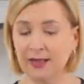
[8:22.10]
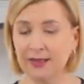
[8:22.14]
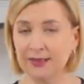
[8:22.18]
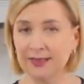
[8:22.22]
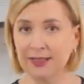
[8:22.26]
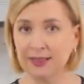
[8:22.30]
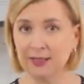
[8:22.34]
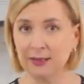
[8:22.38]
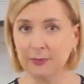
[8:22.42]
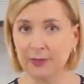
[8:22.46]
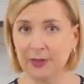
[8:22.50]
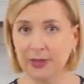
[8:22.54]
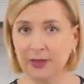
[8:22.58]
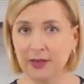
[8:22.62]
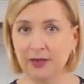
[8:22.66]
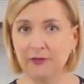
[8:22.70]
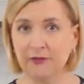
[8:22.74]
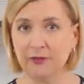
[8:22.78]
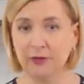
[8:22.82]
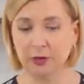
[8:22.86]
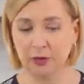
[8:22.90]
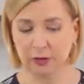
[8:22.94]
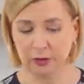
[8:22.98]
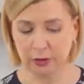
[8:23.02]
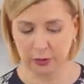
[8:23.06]
a little bit
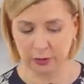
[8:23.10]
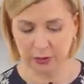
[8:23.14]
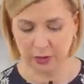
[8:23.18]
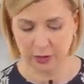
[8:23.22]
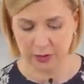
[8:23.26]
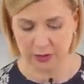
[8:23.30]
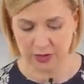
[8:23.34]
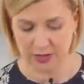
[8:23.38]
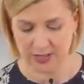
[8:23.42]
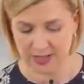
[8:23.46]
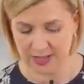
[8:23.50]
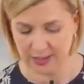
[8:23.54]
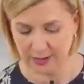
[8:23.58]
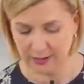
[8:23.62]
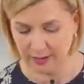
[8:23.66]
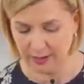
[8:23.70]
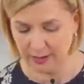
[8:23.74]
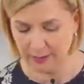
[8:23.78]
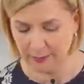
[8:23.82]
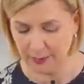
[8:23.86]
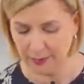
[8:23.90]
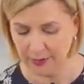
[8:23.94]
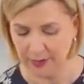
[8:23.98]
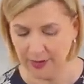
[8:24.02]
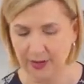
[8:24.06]
of glucose
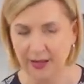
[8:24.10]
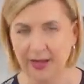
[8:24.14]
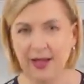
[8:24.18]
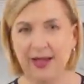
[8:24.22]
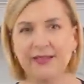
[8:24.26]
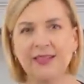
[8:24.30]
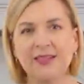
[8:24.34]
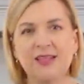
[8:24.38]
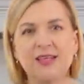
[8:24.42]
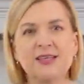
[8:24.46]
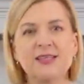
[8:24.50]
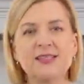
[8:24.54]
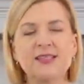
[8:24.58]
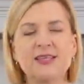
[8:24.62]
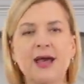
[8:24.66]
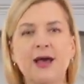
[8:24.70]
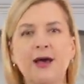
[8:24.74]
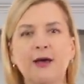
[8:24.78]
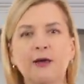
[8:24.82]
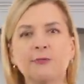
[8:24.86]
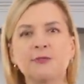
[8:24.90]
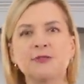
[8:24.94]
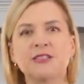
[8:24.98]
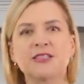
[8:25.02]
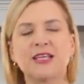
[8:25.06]
syrup. This
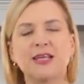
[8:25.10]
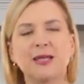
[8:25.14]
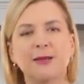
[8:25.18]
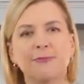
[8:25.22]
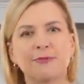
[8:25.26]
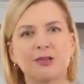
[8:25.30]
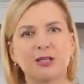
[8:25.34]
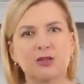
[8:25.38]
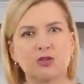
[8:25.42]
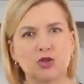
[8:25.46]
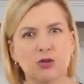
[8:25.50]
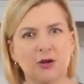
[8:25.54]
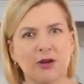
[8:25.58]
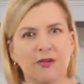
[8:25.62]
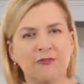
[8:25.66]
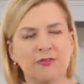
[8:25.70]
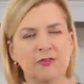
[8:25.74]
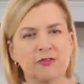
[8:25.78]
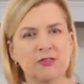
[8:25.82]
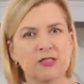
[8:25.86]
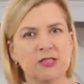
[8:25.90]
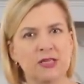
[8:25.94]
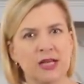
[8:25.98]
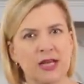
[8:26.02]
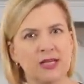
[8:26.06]
helps keep the
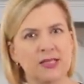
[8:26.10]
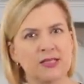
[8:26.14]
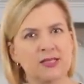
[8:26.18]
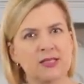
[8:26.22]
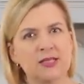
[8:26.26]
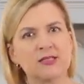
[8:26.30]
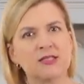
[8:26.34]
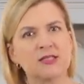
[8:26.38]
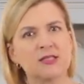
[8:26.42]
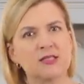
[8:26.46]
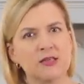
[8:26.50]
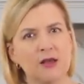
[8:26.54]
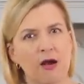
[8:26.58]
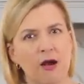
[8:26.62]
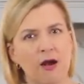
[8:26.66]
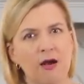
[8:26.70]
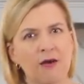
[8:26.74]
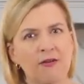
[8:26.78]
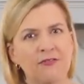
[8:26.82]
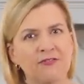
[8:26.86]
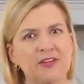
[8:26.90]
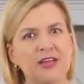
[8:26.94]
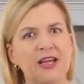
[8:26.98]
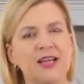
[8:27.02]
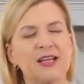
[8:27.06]
truffles nice and
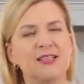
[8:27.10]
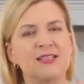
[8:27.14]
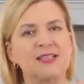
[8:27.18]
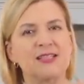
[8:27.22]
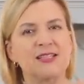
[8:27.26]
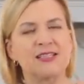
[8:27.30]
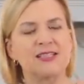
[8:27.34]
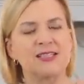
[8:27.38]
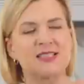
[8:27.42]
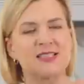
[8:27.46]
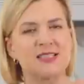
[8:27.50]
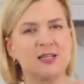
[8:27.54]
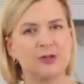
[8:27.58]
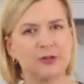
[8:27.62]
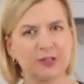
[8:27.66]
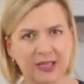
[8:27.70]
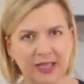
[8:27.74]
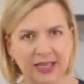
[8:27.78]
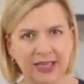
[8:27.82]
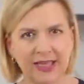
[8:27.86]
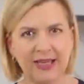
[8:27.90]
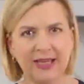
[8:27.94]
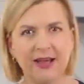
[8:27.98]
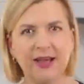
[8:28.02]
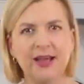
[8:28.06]
soft and
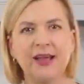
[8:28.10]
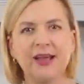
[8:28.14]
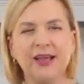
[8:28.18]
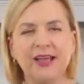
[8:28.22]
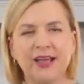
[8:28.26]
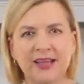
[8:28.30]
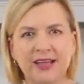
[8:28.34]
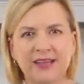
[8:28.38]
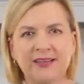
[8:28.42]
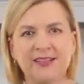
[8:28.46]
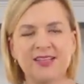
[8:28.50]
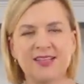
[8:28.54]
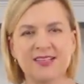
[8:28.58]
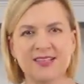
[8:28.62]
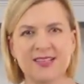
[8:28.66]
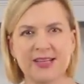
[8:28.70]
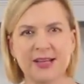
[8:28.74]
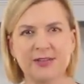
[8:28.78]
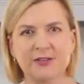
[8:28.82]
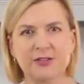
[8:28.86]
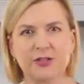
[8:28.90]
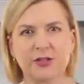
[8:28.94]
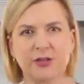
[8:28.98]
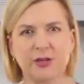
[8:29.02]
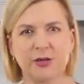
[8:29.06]
silky in the
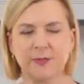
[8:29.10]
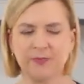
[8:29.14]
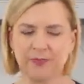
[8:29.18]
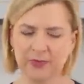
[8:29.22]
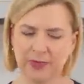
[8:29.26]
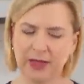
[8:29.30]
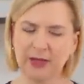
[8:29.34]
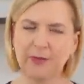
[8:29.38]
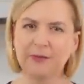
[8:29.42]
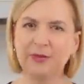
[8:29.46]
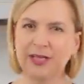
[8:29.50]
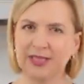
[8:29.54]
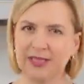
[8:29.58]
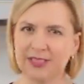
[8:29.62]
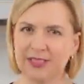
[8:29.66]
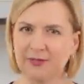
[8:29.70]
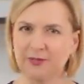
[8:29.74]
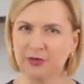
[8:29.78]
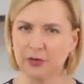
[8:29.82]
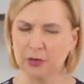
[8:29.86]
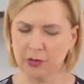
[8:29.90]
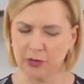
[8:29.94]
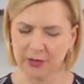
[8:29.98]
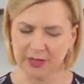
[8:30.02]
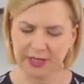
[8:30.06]
center. Because
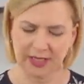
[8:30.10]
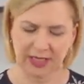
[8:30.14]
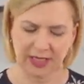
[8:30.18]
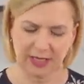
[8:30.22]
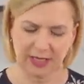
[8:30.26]
if you're going to